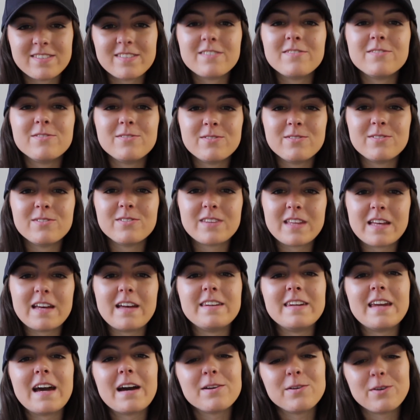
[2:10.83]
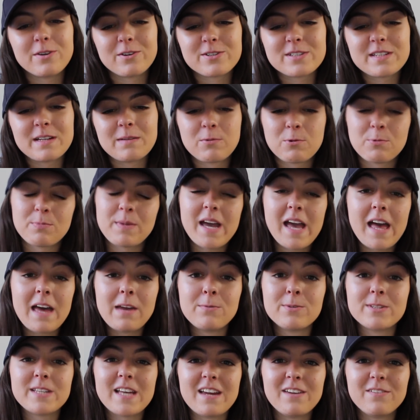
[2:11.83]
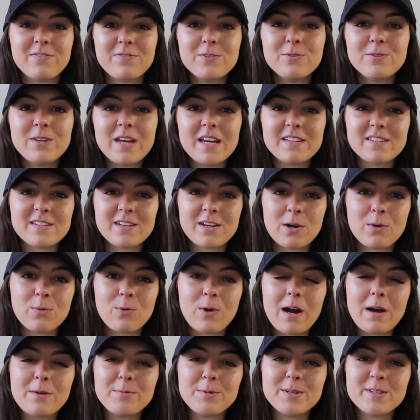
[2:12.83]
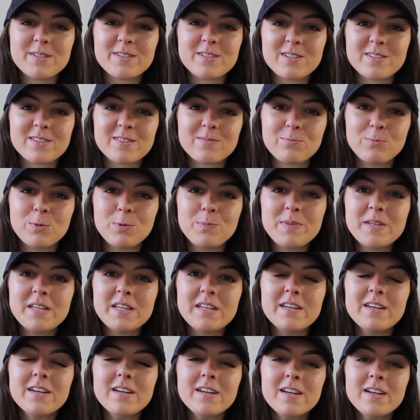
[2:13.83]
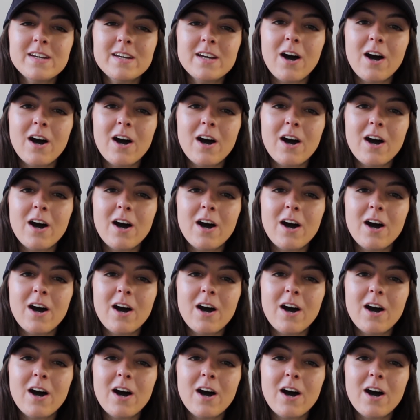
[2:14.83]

you, that now you understand where my head was at a few days ago, where I was just would be